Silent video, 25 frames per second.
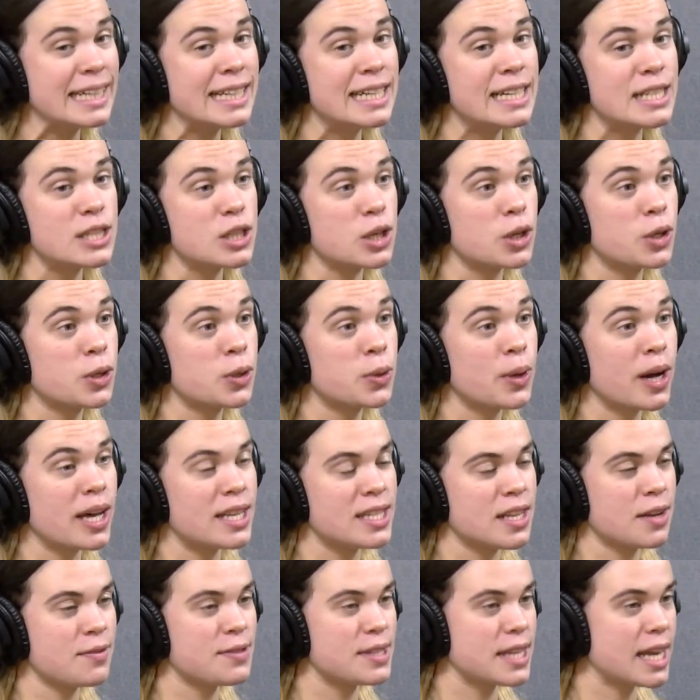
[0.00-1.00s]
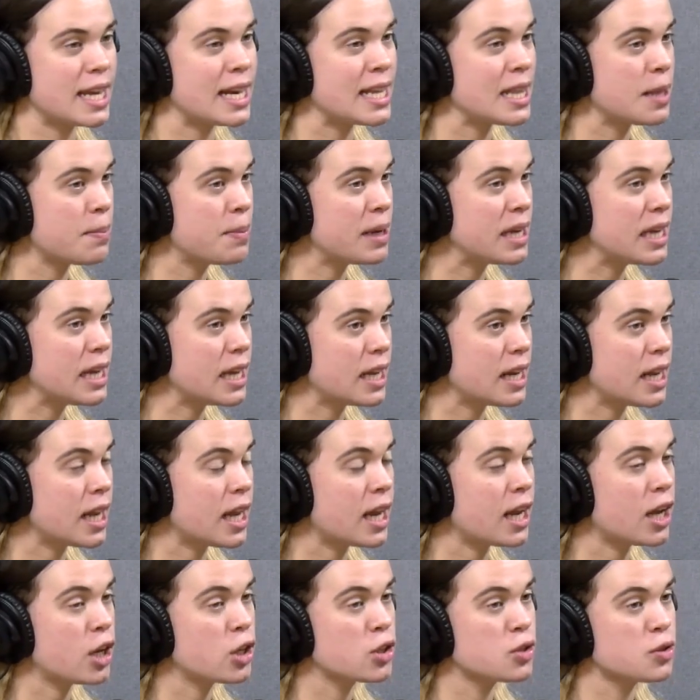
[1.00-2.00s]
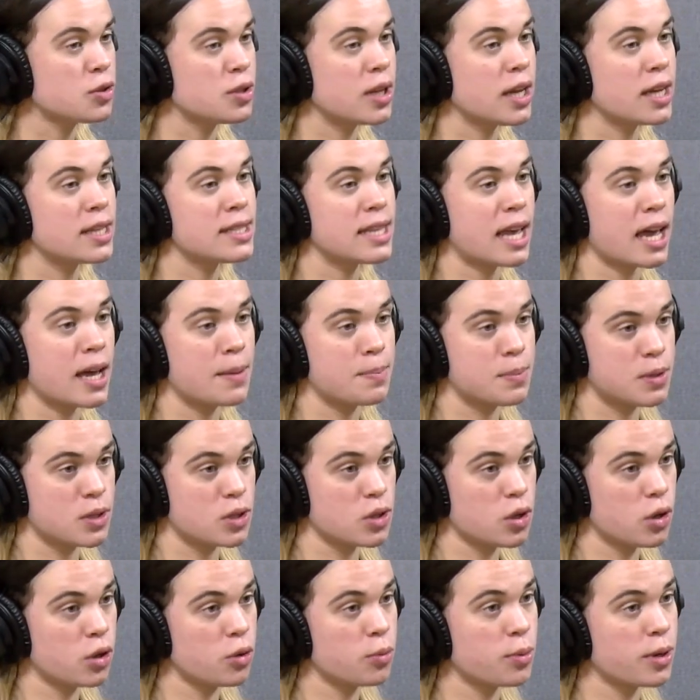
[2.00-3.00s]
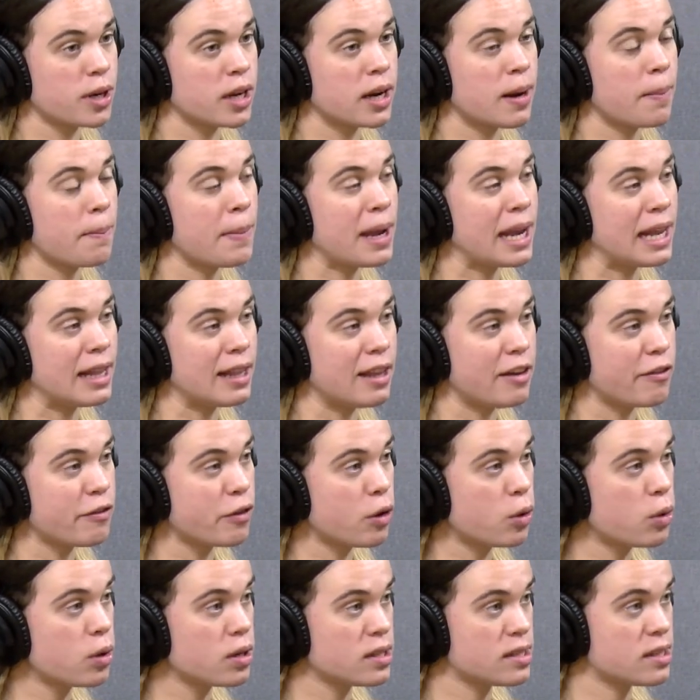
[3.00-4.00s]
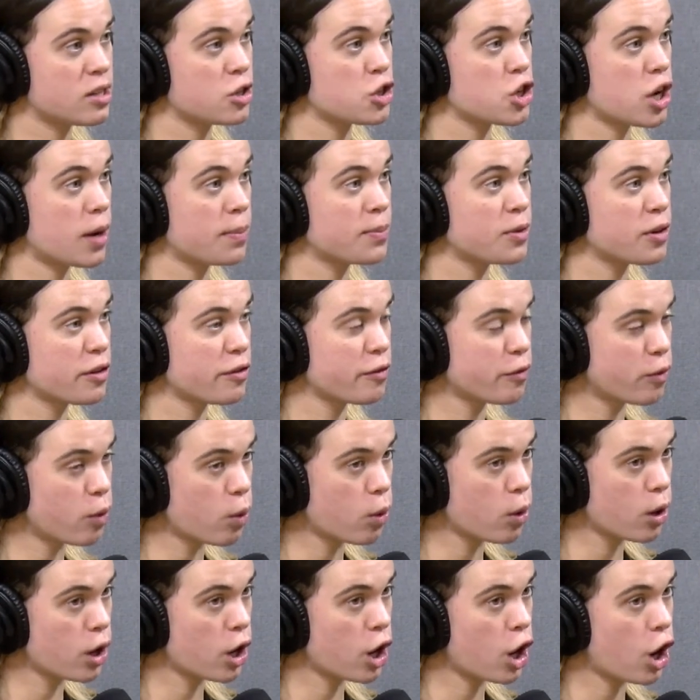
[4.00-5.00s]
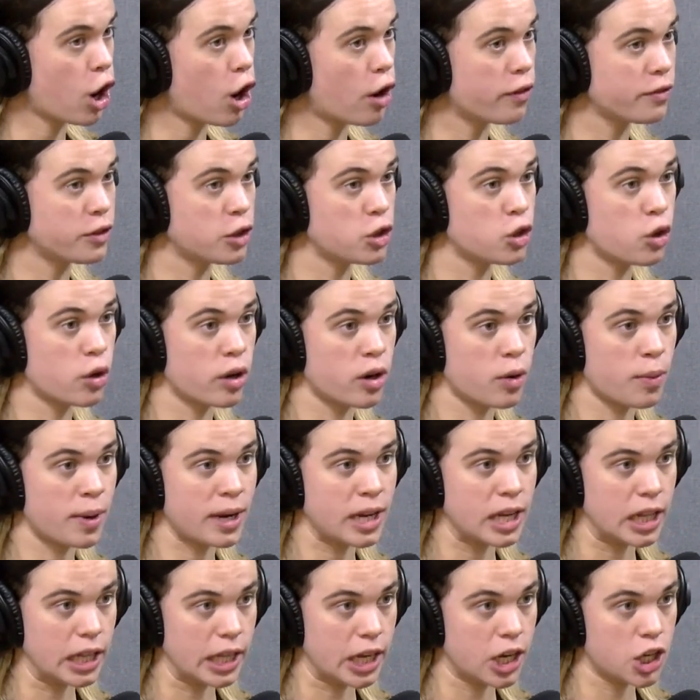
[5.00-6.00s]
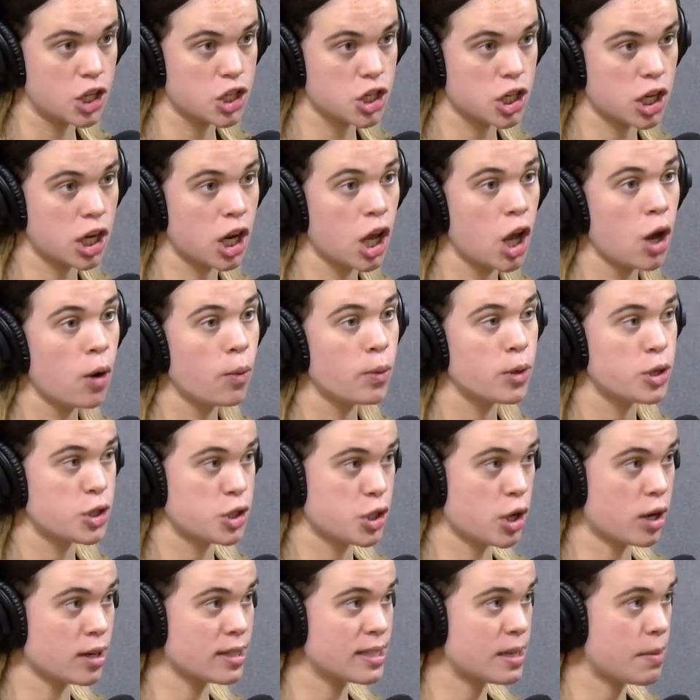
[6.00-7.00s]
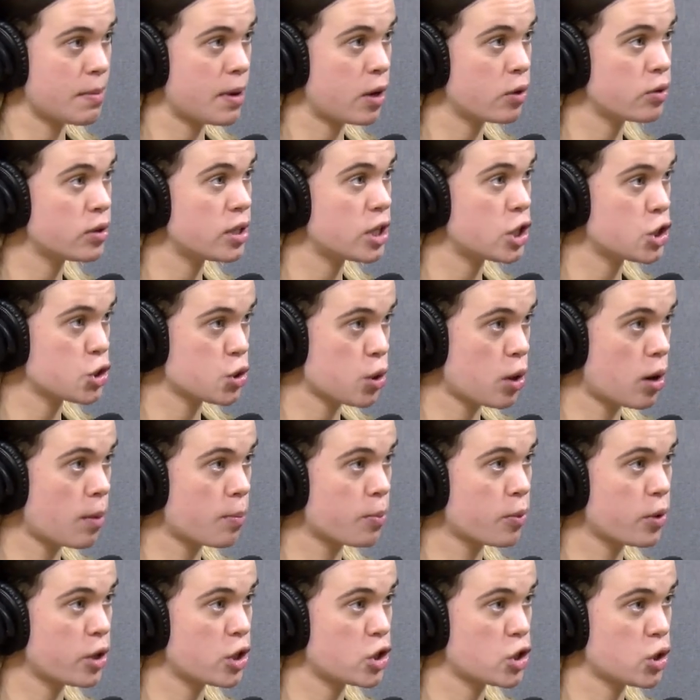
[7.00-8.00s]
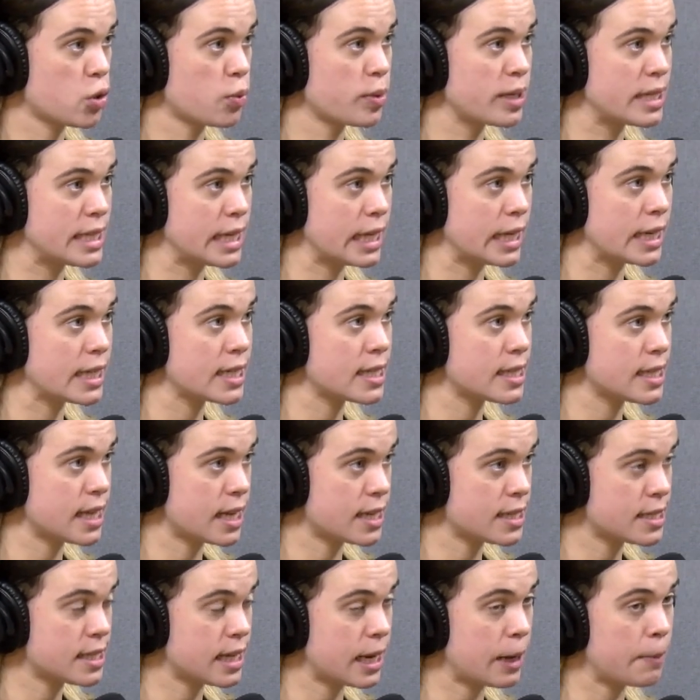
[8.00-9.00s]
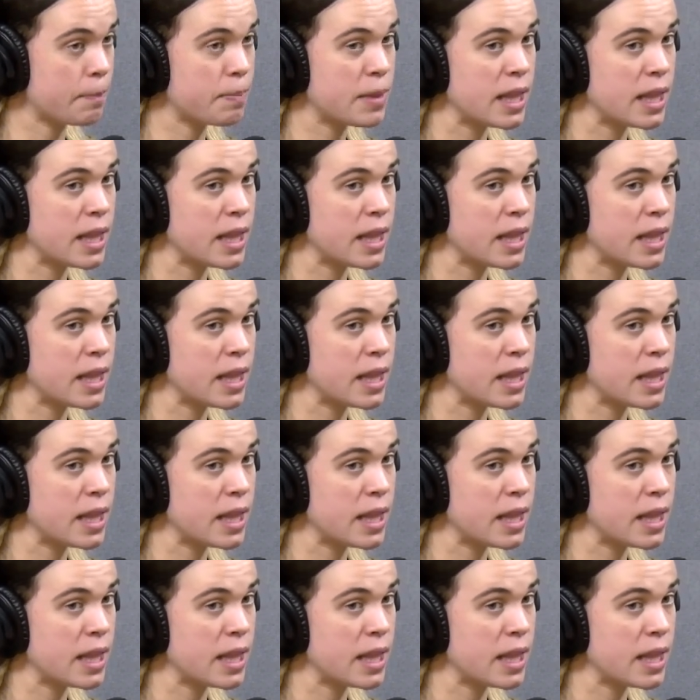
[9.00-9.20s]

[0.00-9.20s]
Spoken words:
So as I've said in the beginning, today's episode, we're going to mainly focus on Chapter 4 of the DORA regulation, which talks about digital operational resilience testing.